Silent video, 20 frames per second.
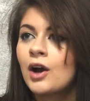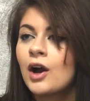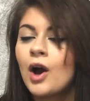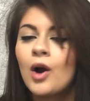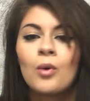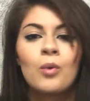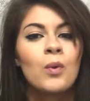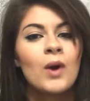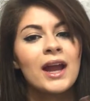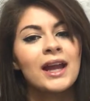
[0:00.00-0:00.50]

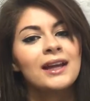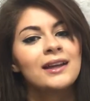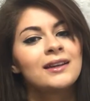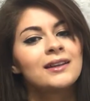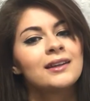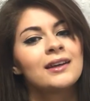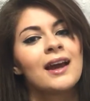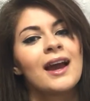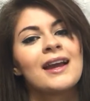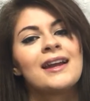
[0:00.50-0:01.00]

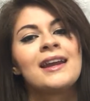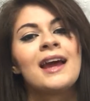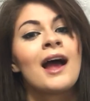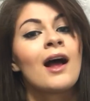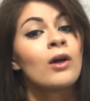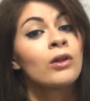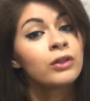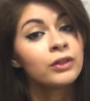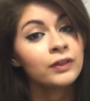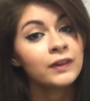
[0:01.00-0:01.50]
awake and
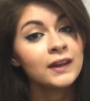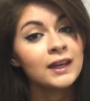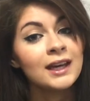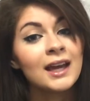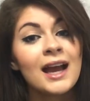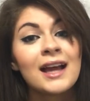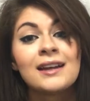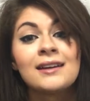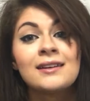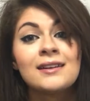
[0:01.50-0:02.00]
healthy
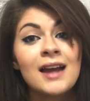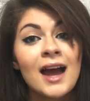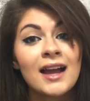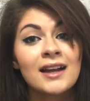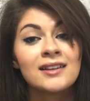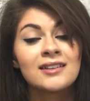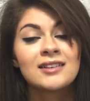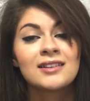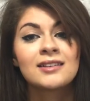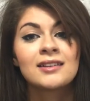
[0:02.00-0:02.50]
and
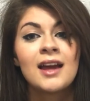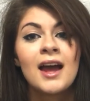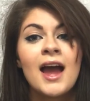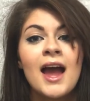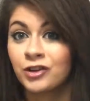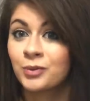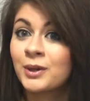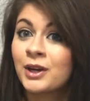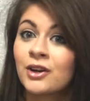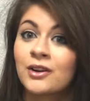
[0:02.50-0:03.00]
nice.
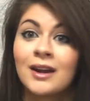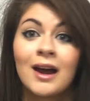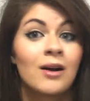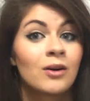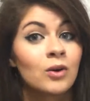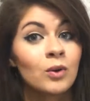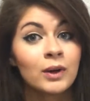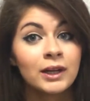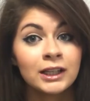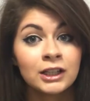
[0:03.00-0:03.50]
As we are now
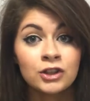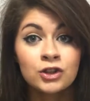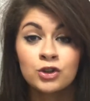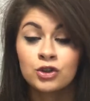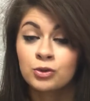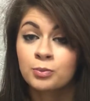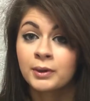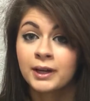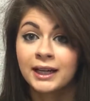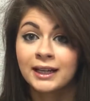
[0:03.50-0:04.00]
going into
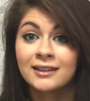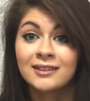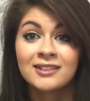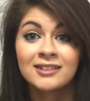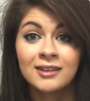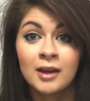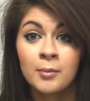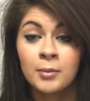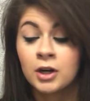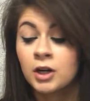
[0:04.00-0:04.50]
spring and
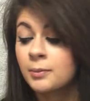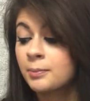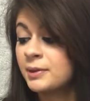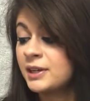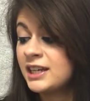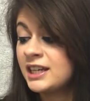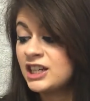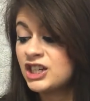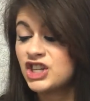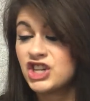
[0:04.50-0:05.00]
summer,
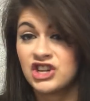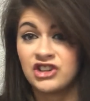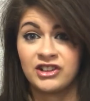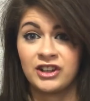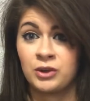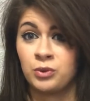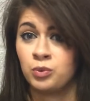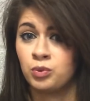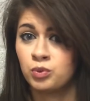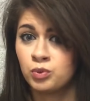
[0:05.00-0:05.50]
peach is
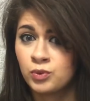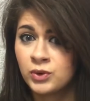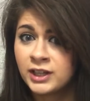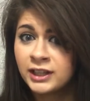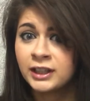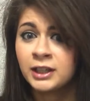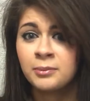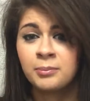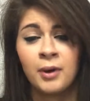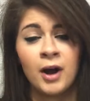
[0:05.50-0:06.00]
a
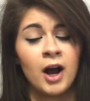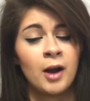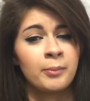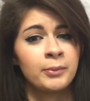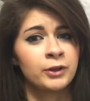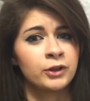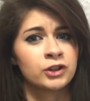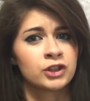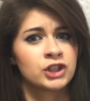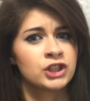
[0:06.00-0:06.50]
really
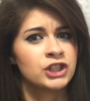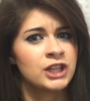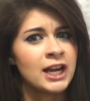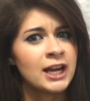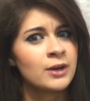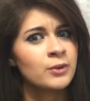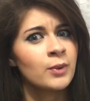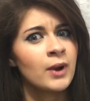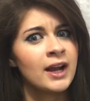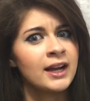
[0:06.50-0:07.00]
popular
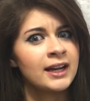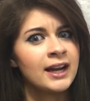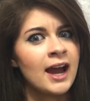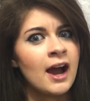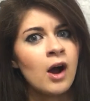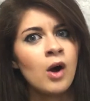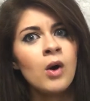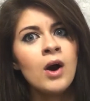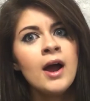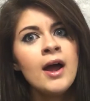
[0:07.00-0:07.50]
shade right
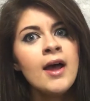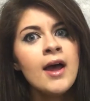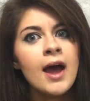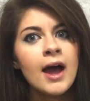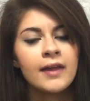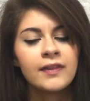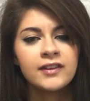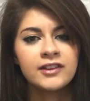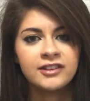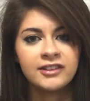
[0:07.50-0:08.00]
now,
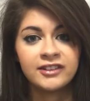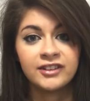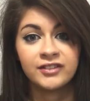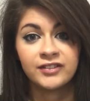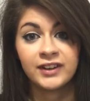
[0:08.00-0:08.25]
and this is a